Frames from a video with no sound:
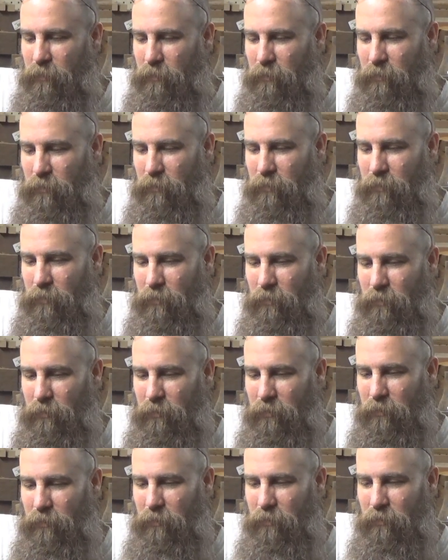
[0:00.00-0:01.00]

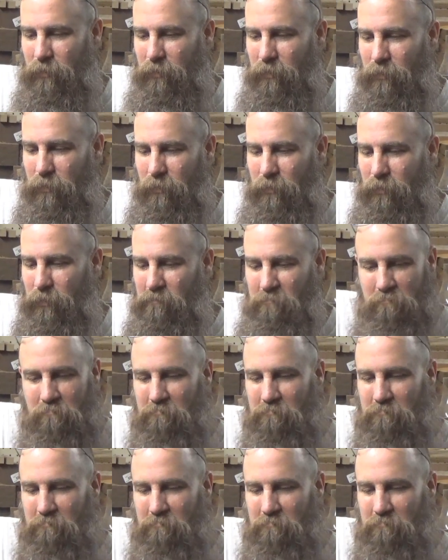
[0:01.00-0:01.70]
(silence)